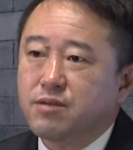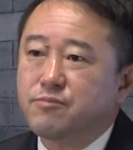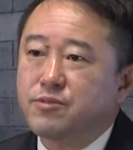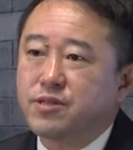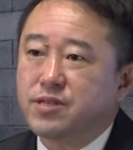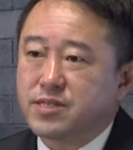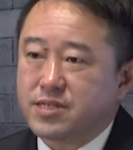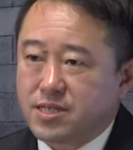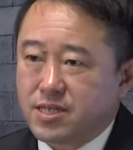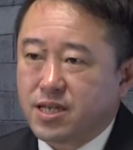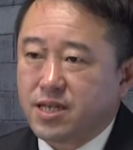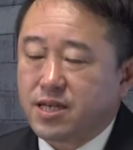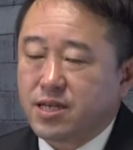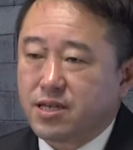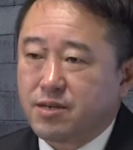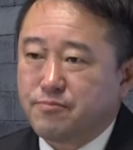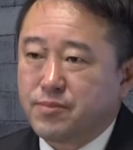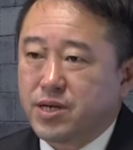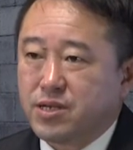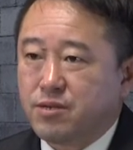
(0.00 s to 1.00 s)
recovered to
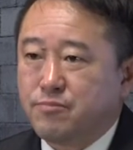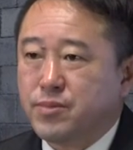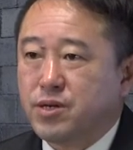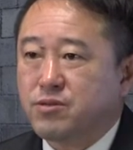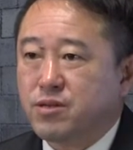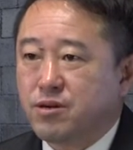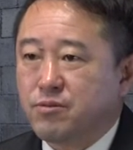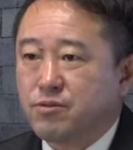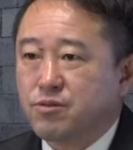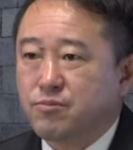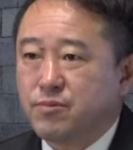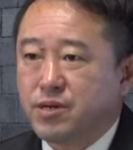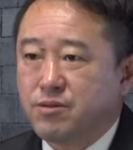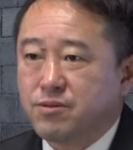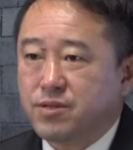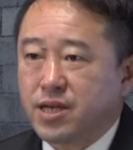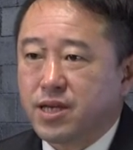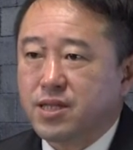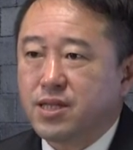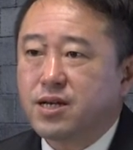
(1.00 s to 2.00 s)
turn
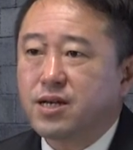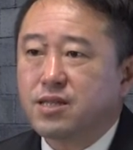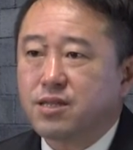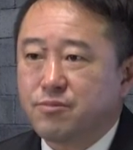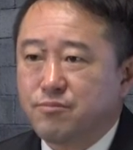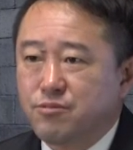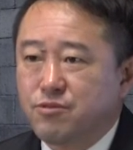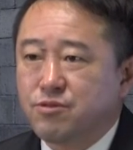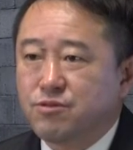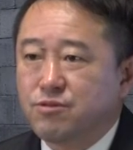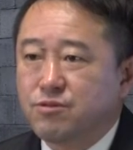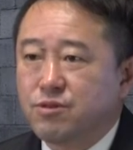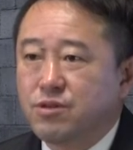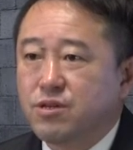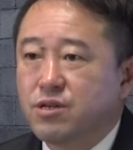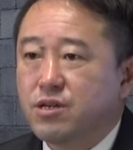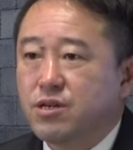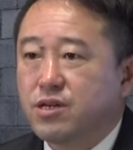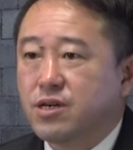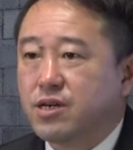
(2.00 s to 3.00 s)
profitable in a
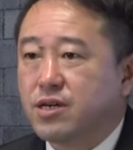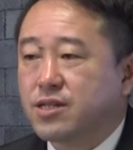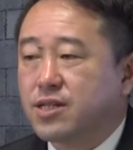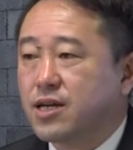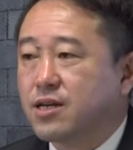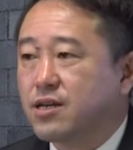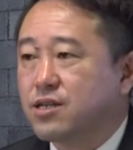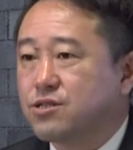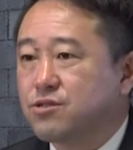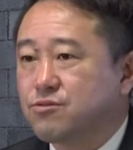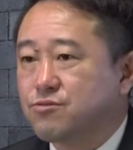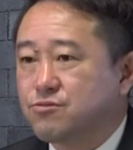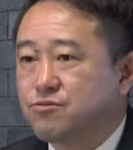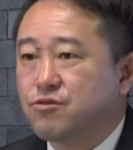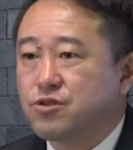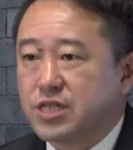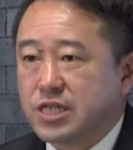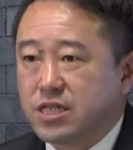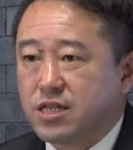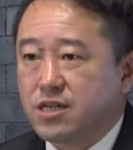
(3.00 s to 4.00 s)
single month,
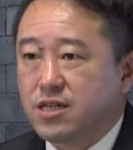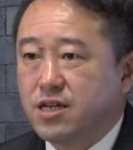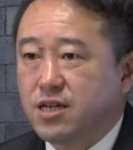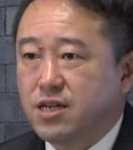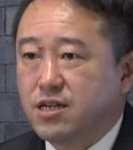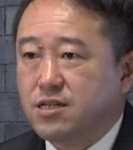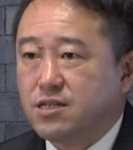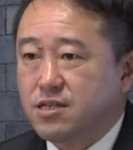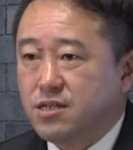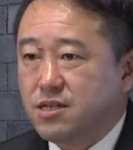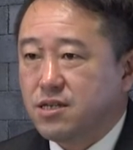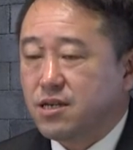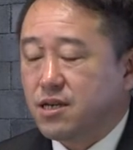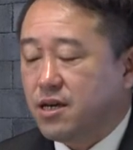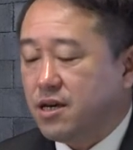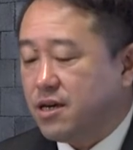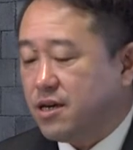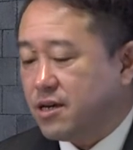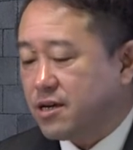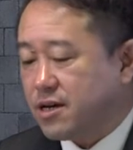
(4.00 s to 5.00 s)
even without
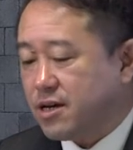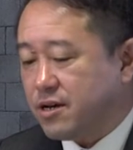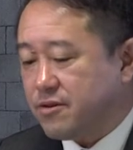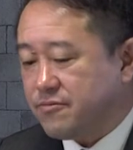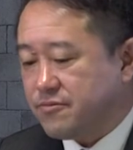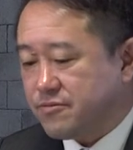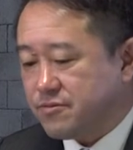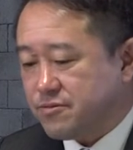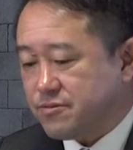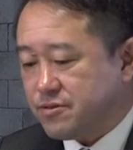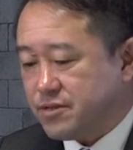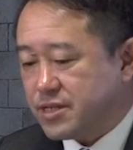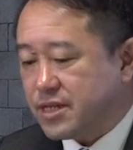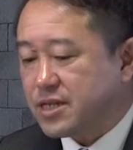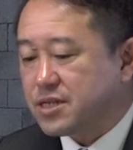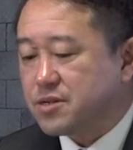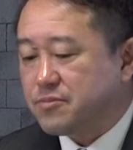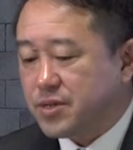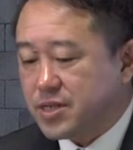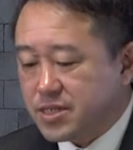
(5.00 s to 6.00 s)
overseas
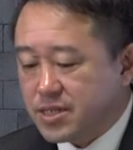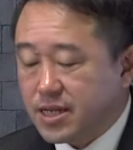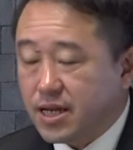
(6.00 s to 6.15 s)
travel.